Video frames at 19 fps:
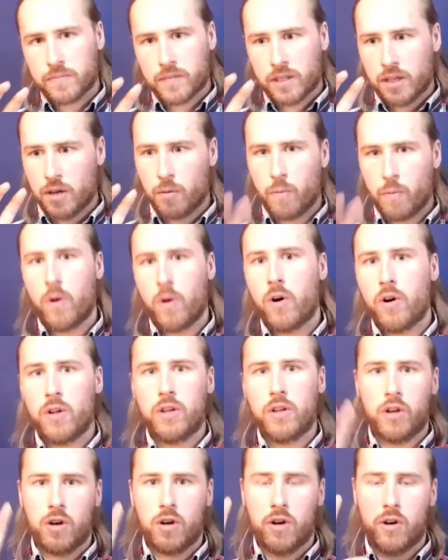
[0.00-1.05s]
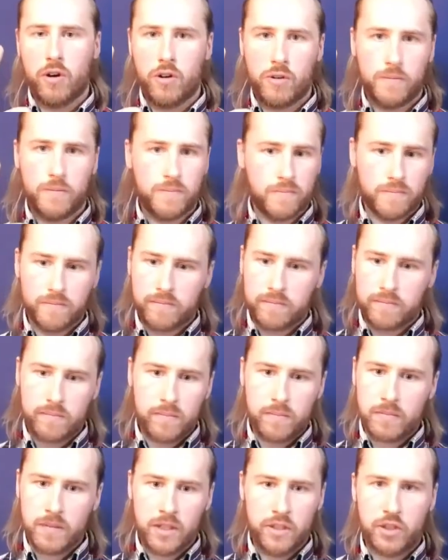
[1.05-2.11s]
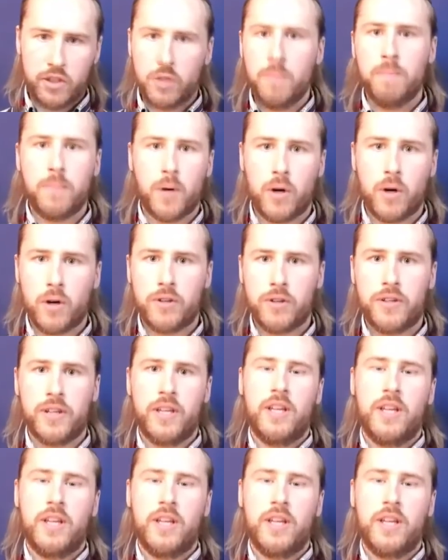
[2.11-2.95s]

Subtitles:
a wall or some board.